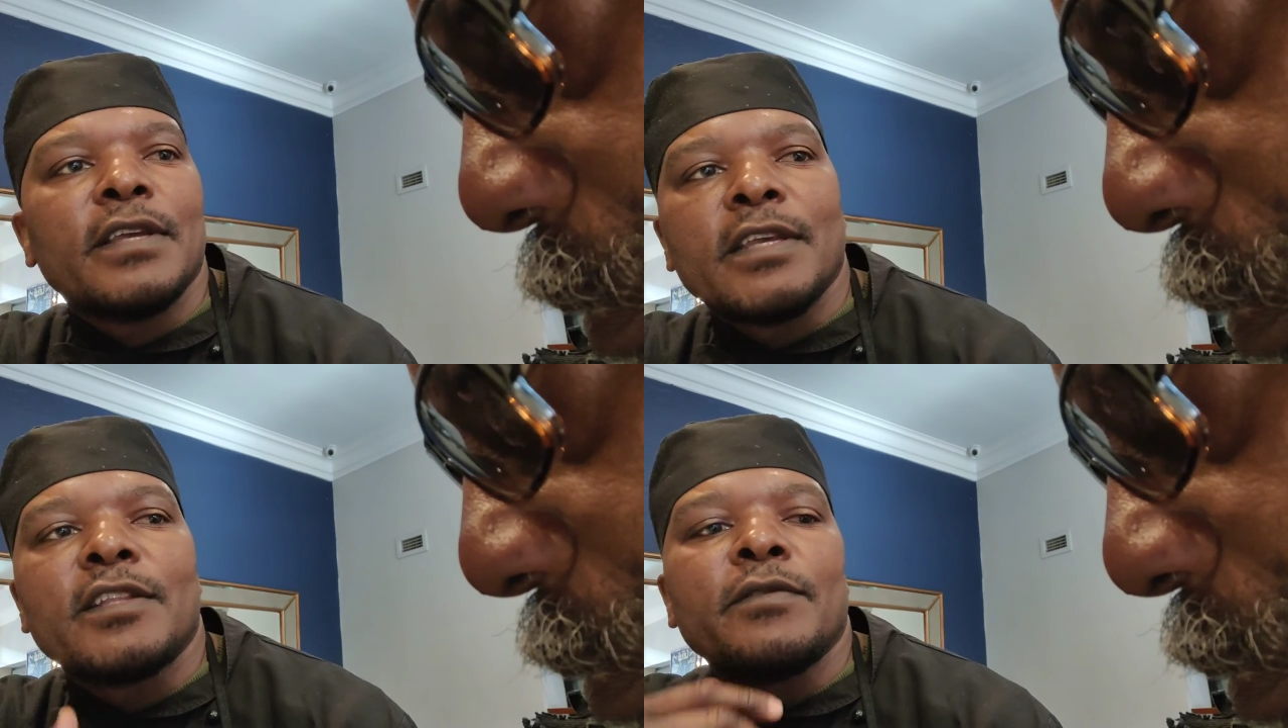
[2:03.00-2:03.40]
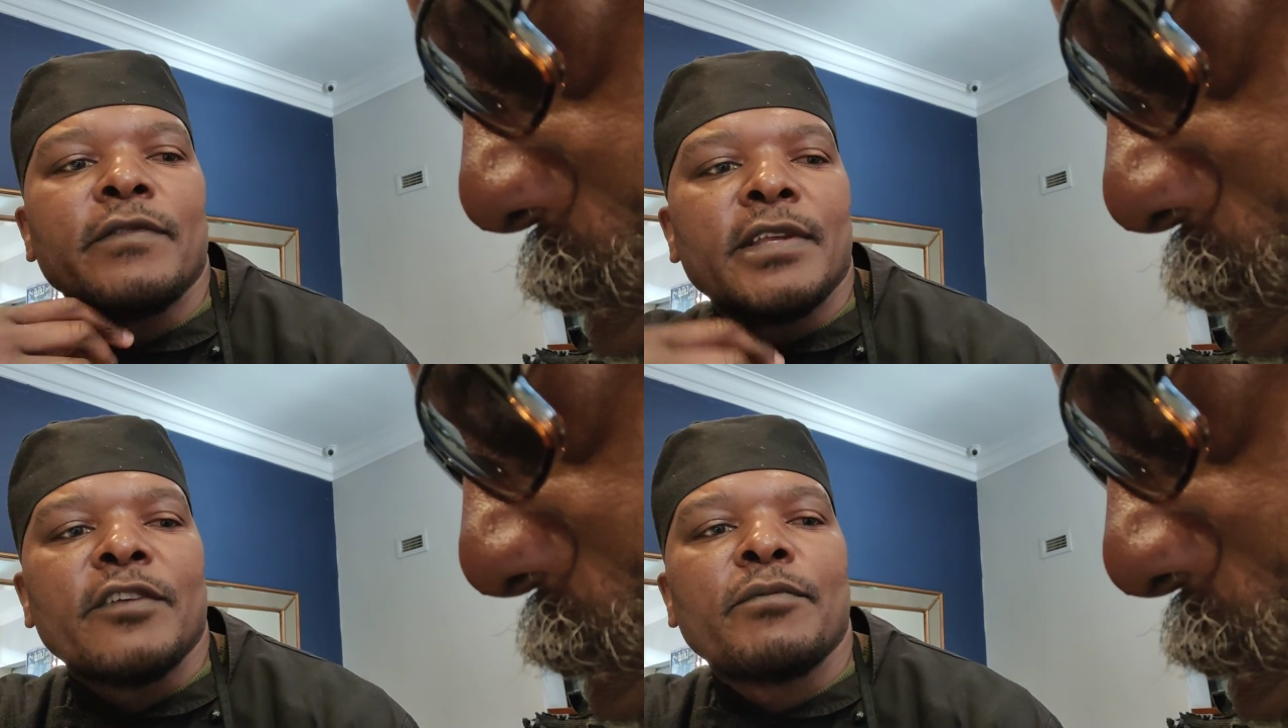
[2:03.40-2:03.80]
they, get,
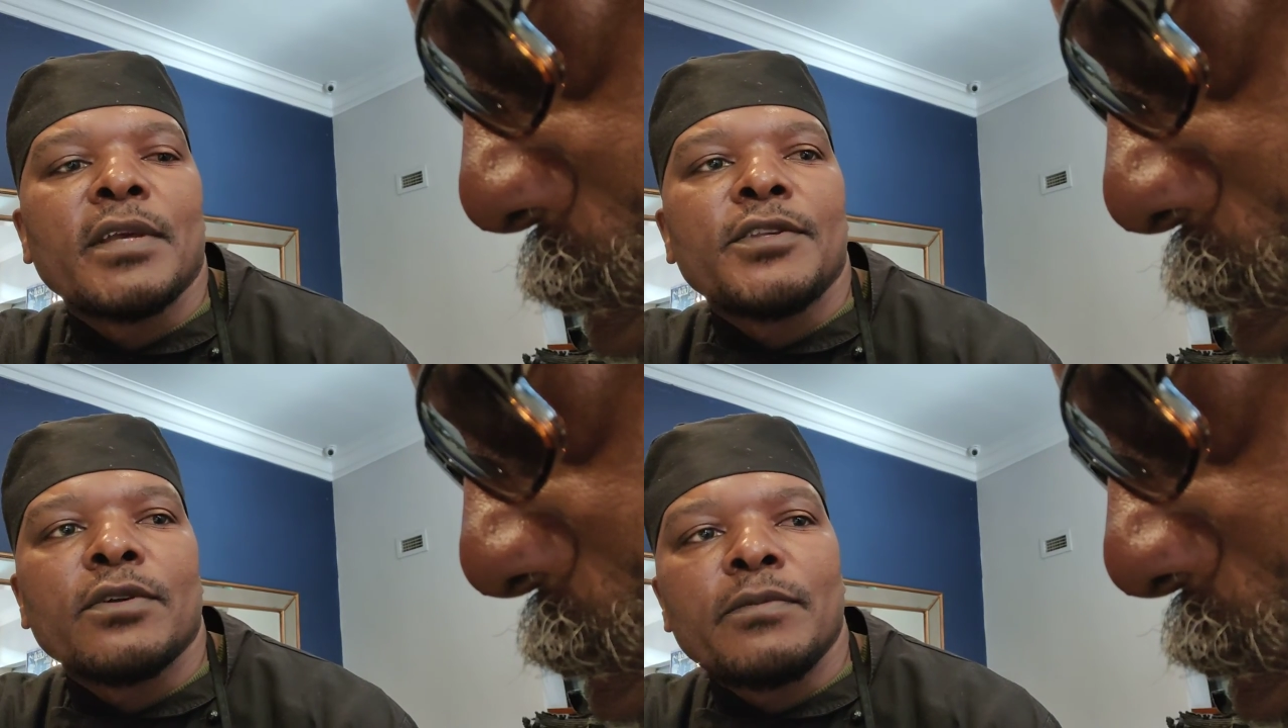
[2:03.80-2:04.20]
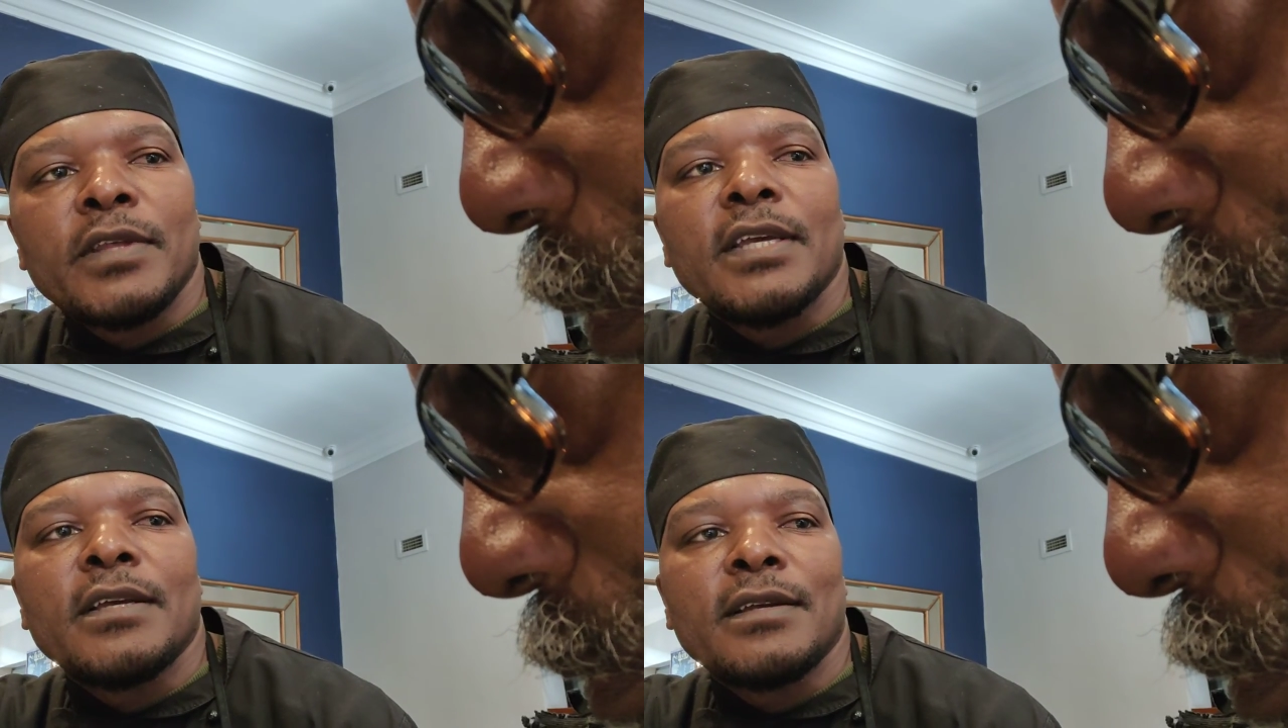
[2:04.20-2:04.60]
they gave me a job
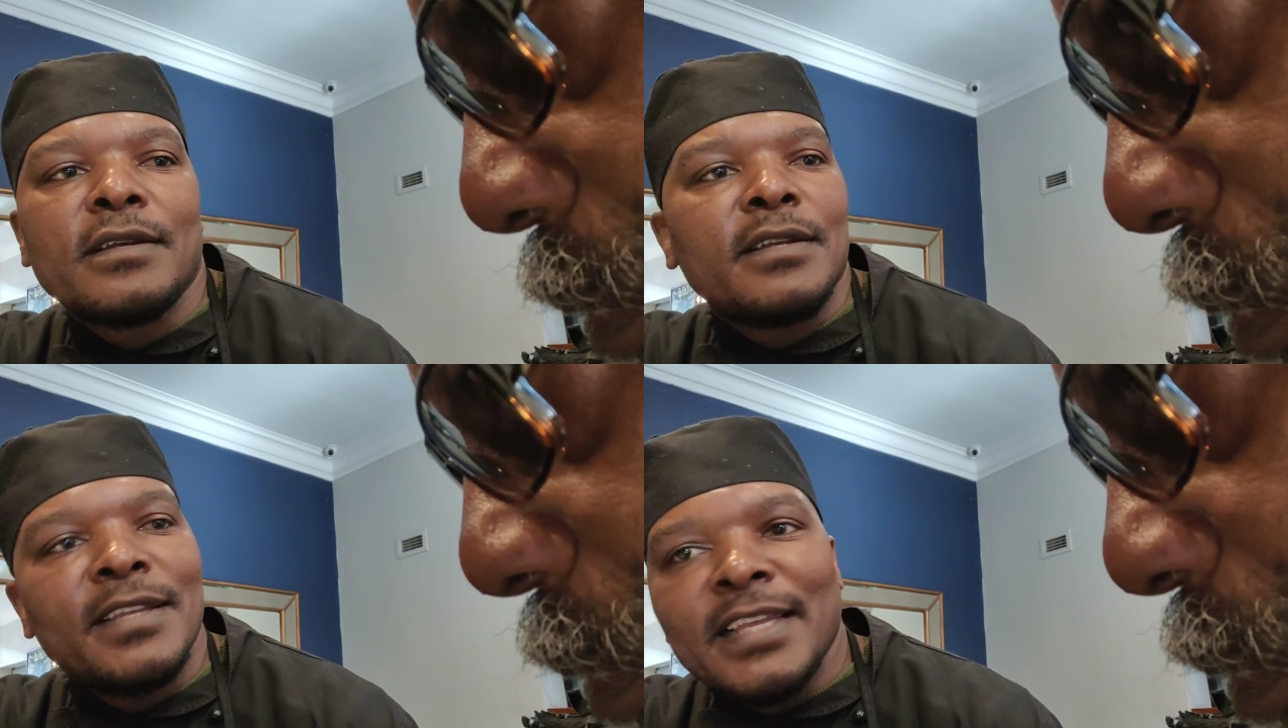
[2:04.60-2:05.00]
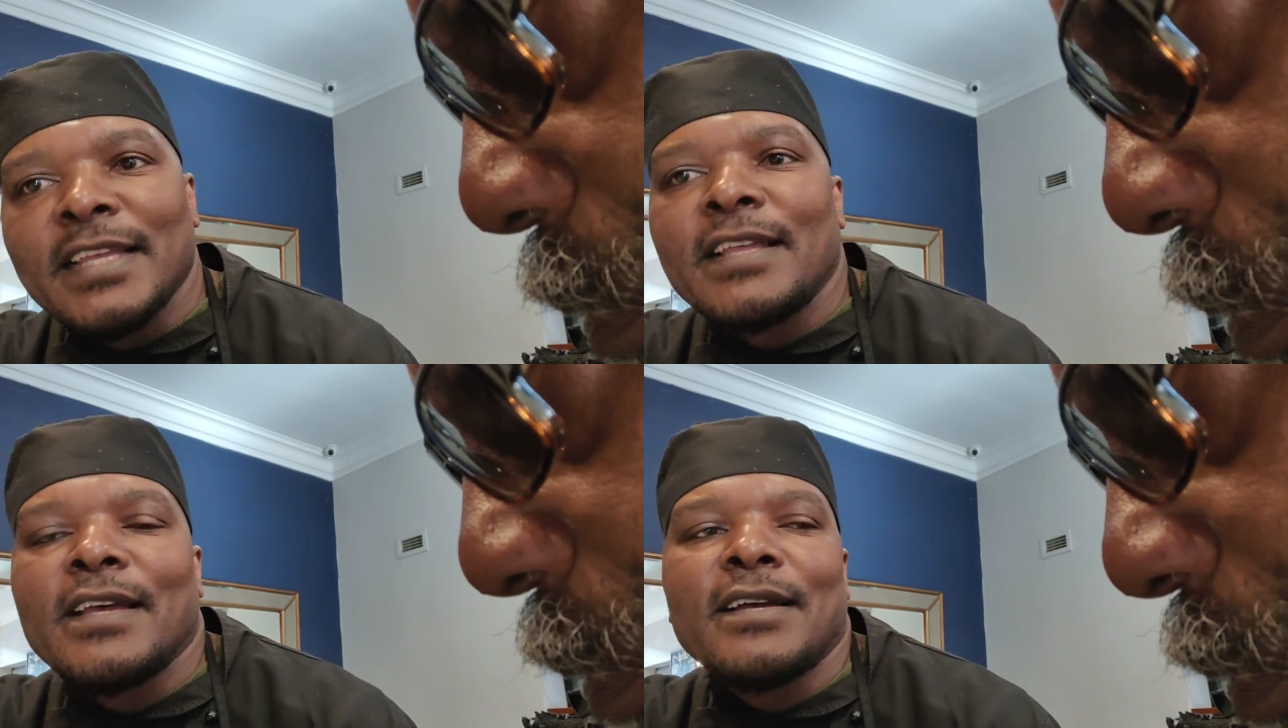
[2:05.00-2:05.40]
there. Mm.